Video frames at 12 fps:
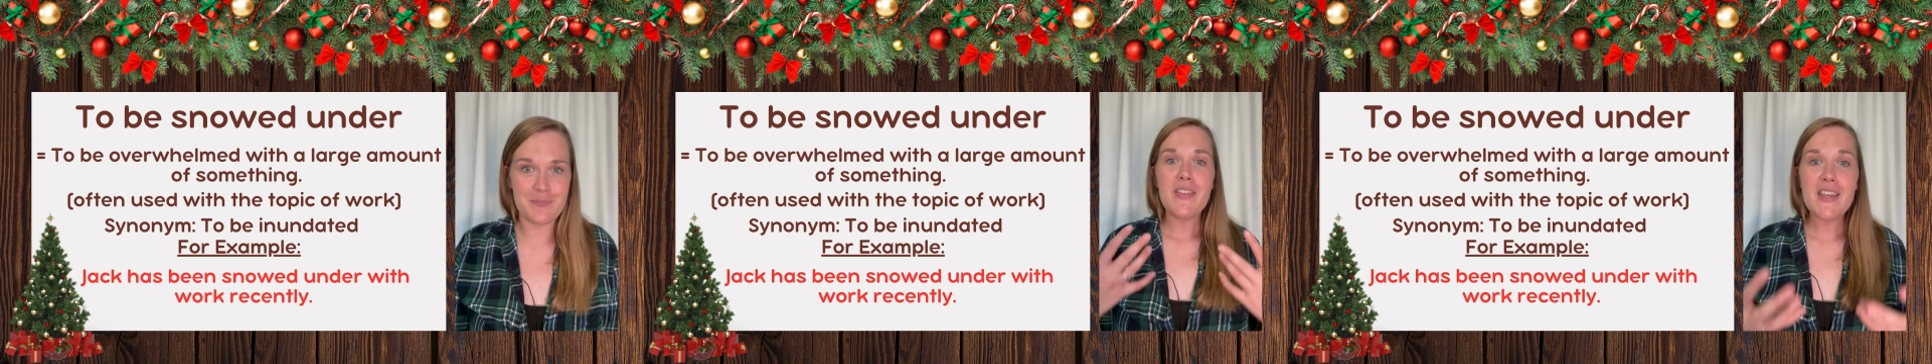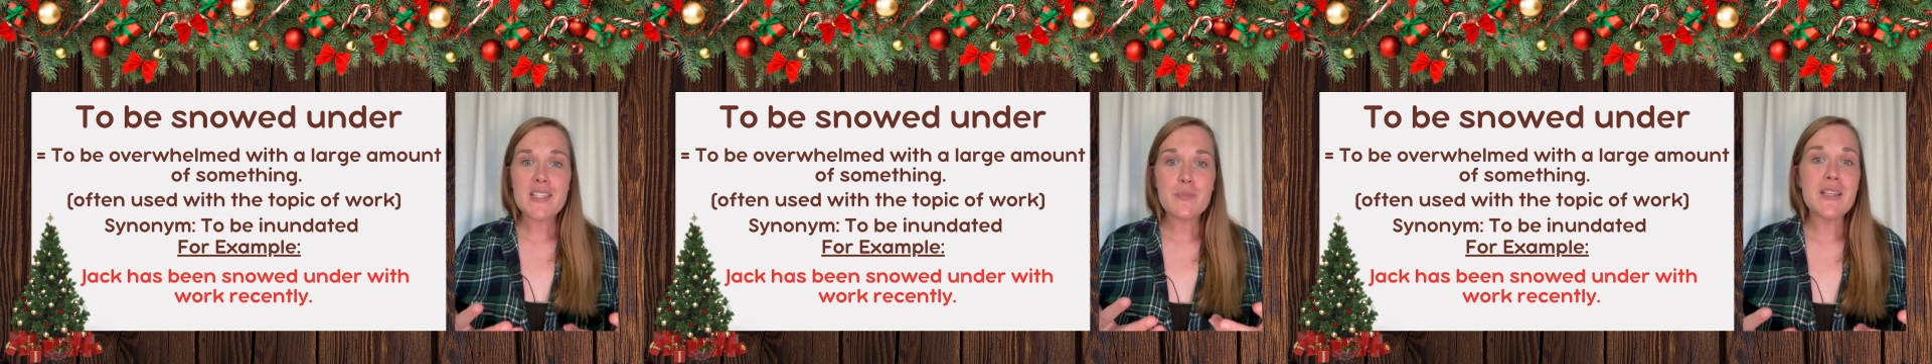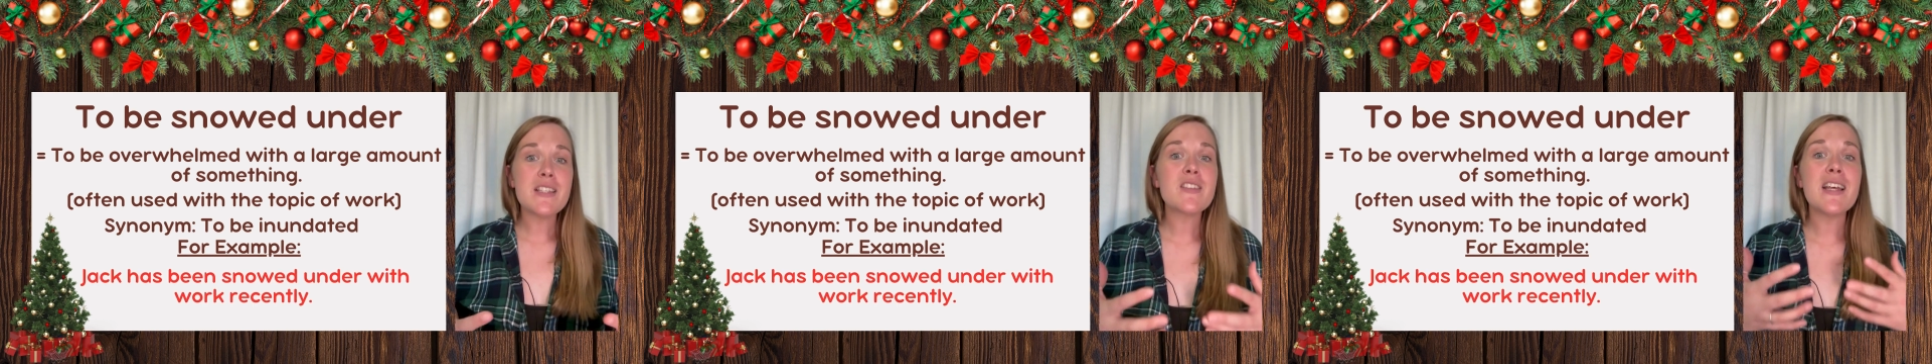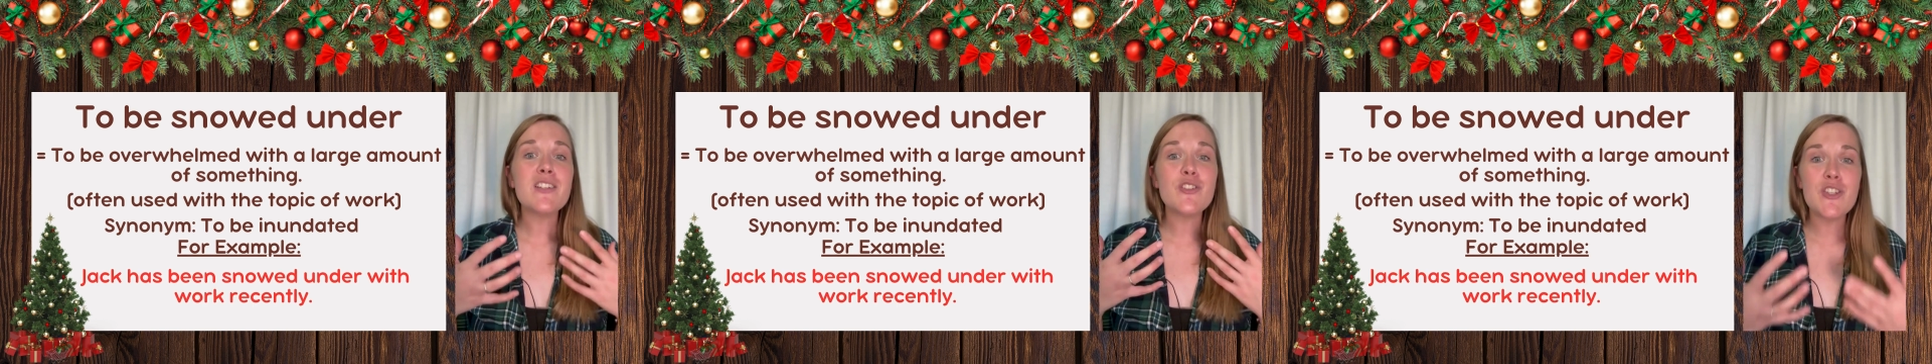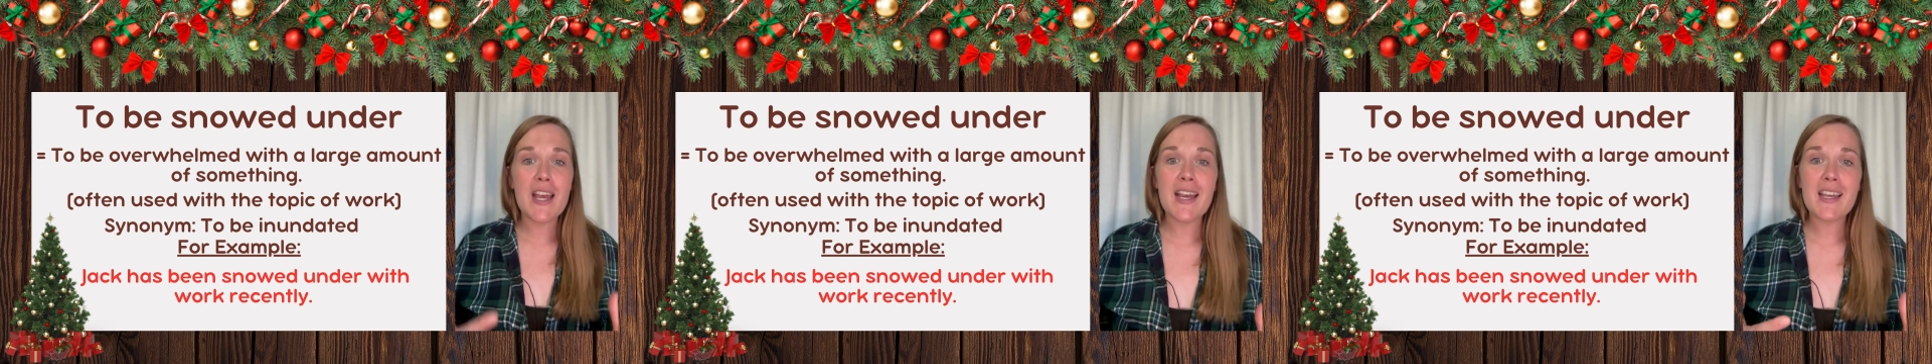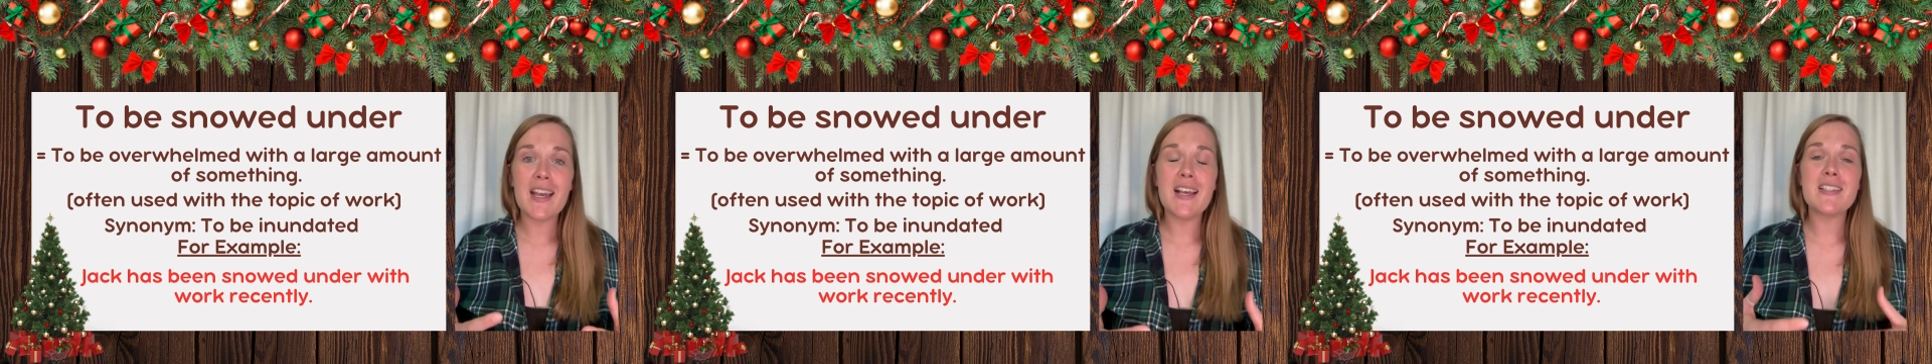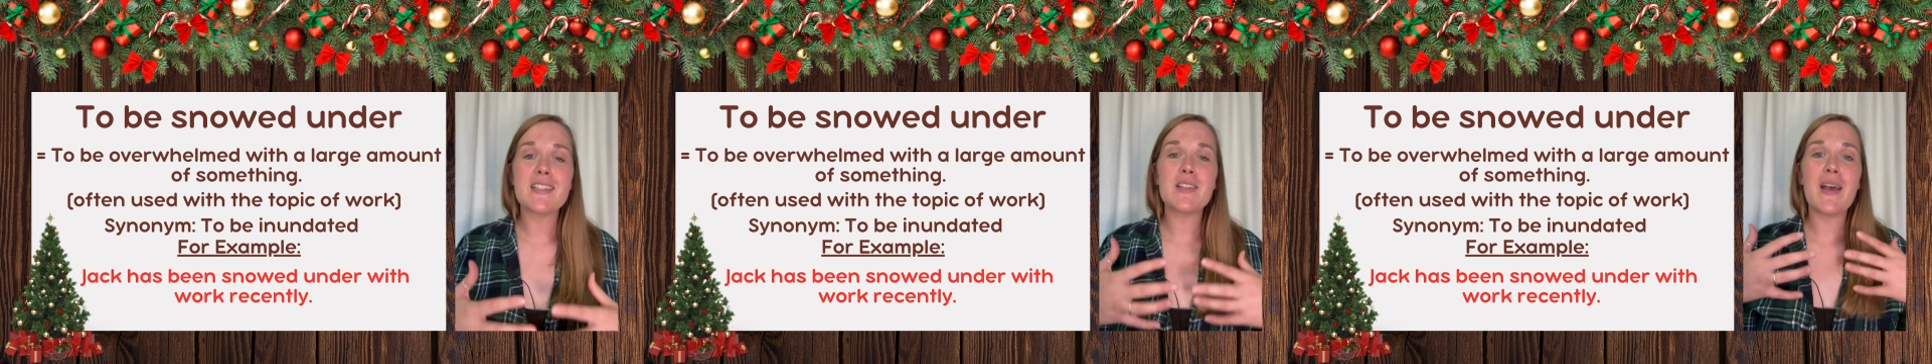This means that Jack has